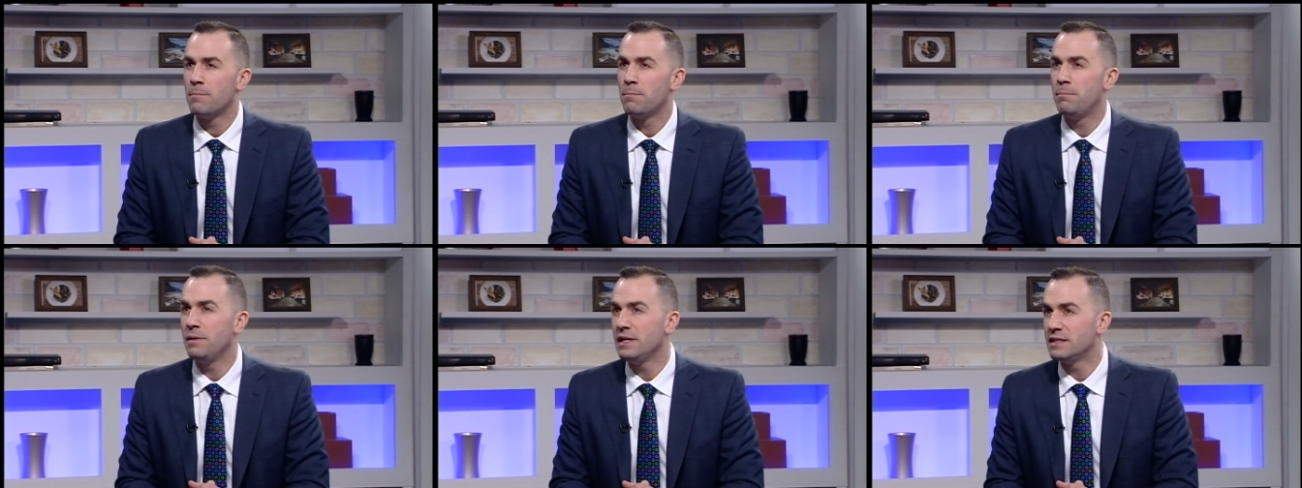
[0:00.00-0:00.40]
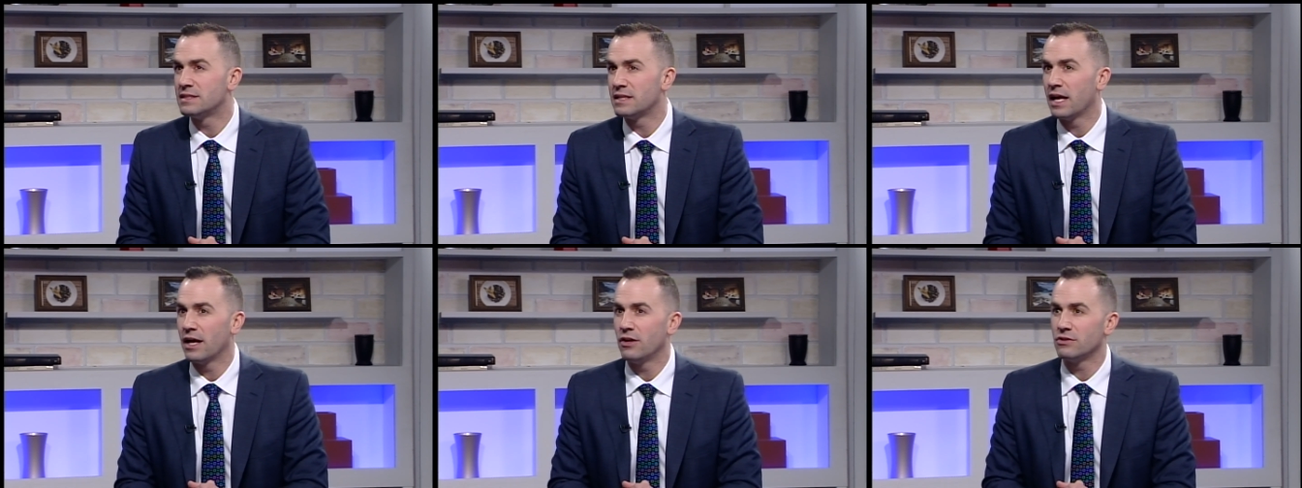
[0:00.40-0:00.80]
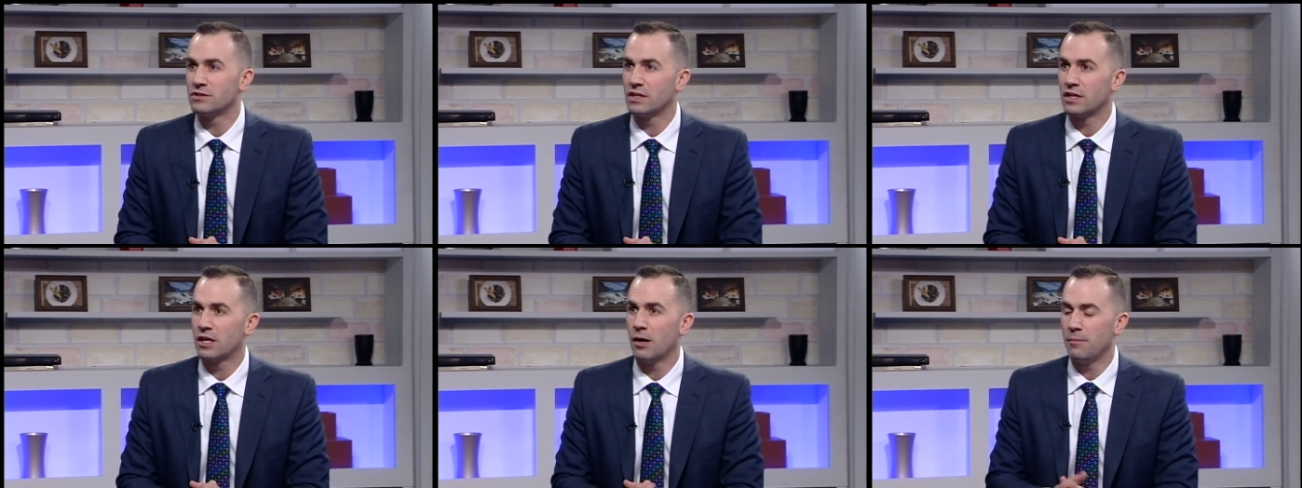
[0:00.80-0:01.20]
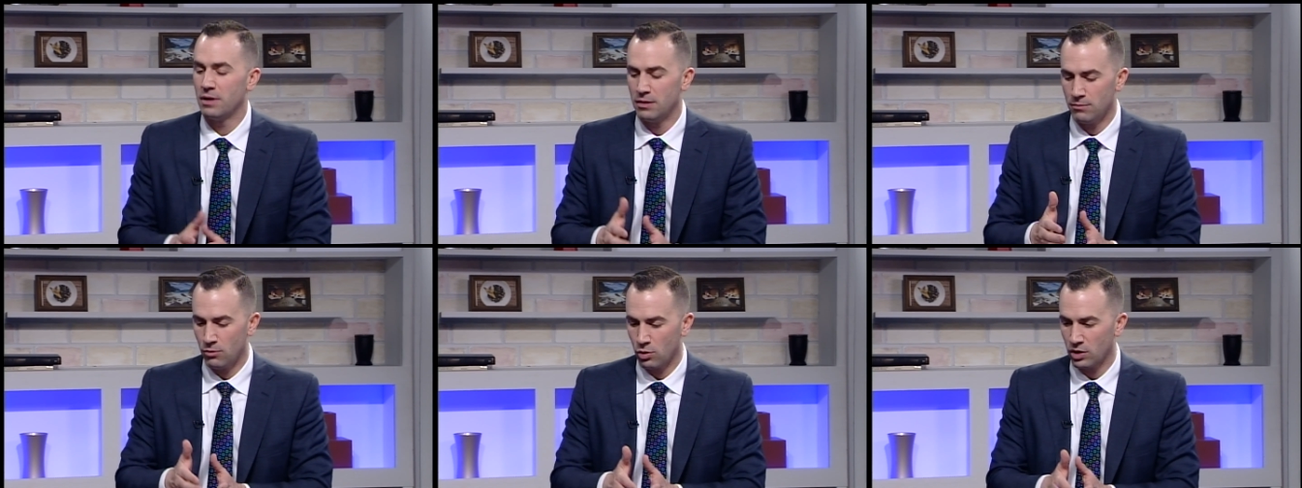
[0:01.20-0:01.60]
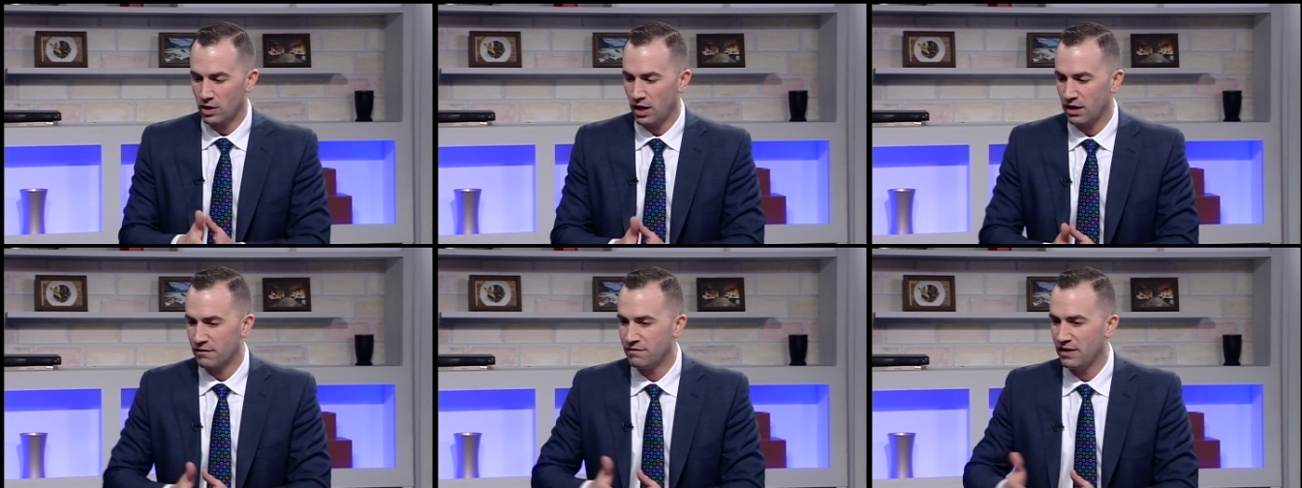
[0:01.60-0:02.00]
beat sales and come in more
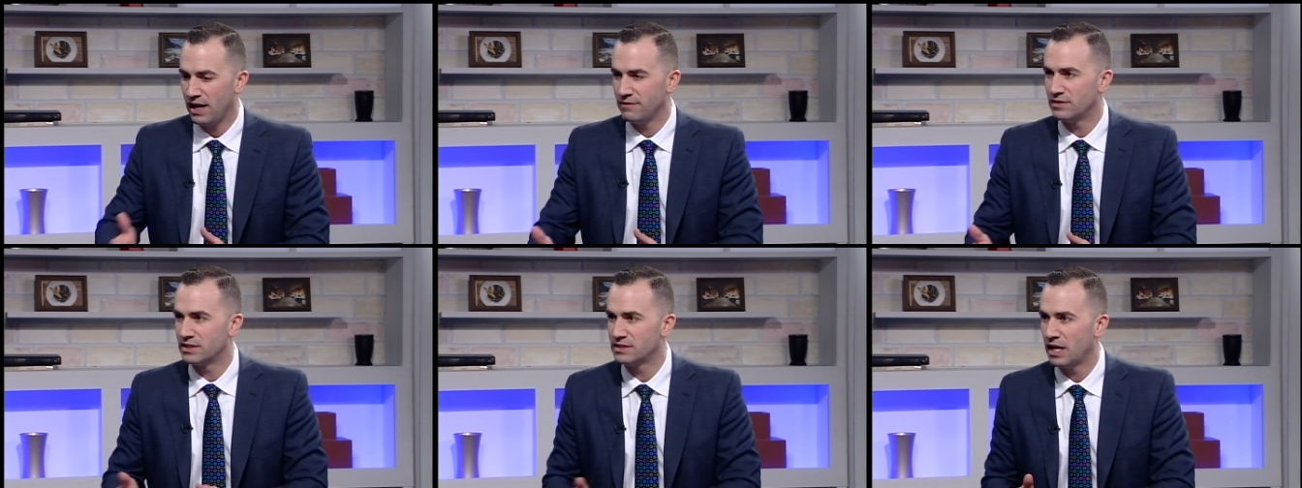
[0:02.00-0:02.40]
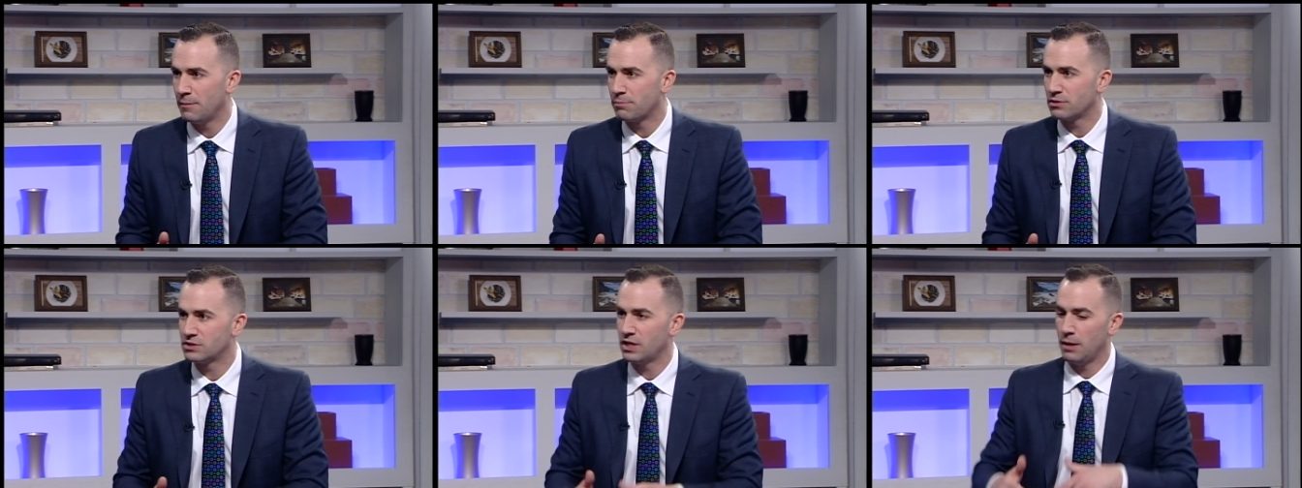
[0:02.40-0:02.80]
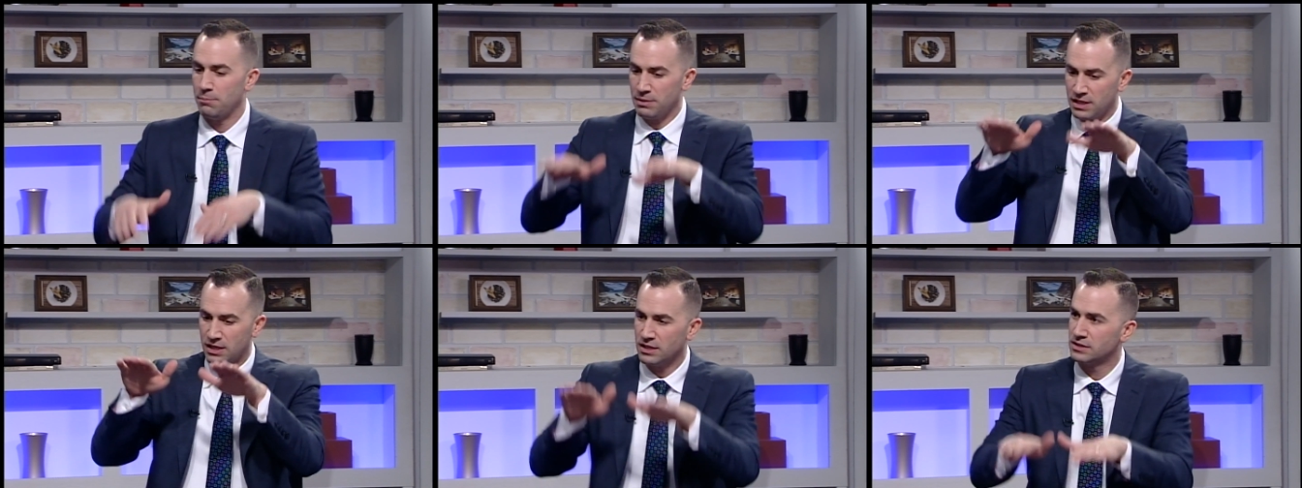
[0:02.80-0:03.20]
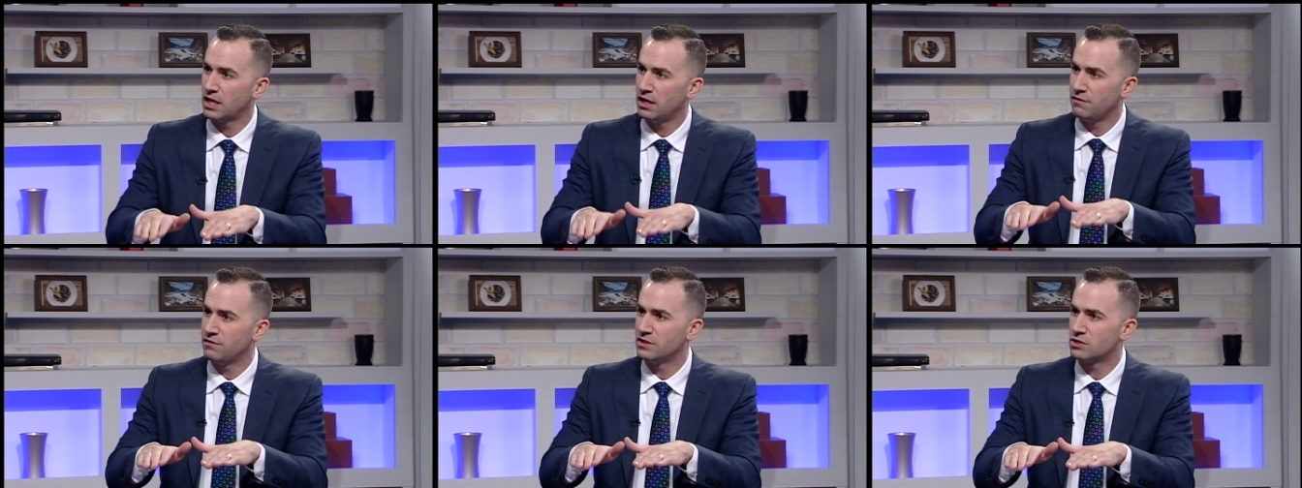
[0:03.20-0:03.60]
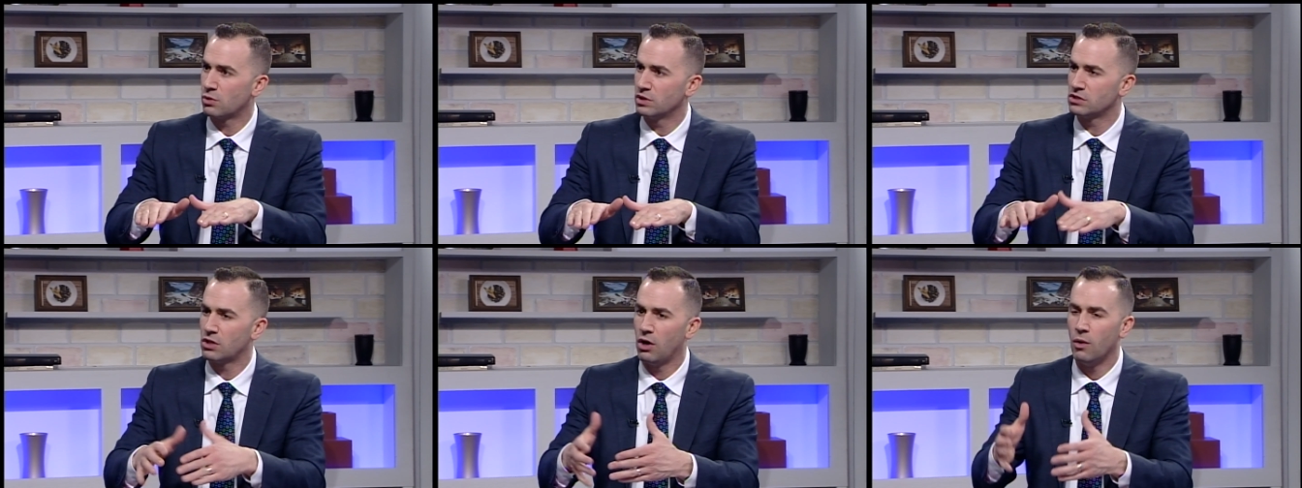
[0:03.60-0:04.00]
like 5 to 10% because that inventory
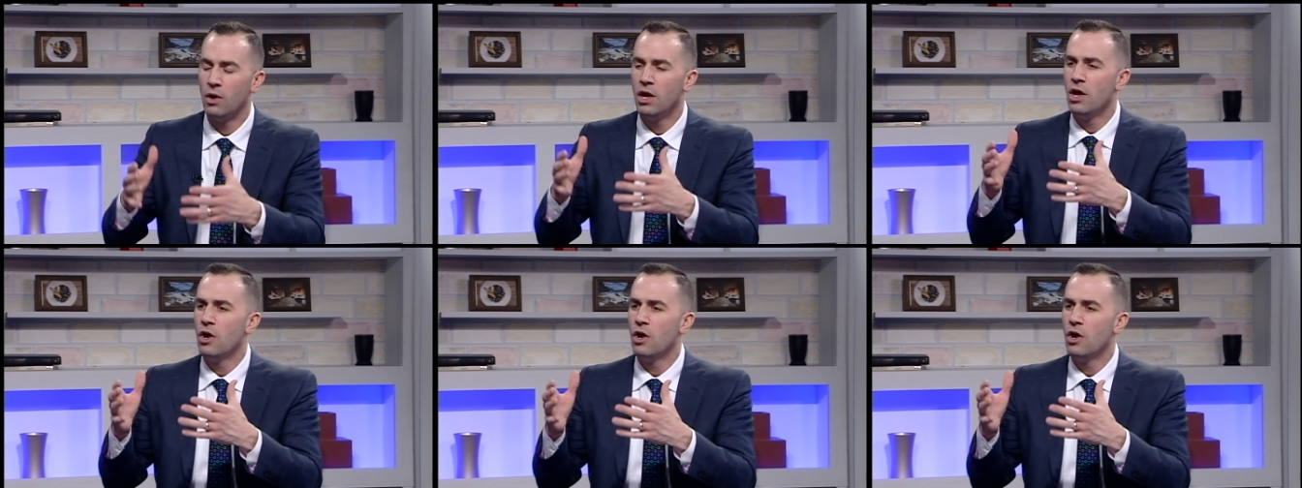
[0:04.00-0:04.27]
is low.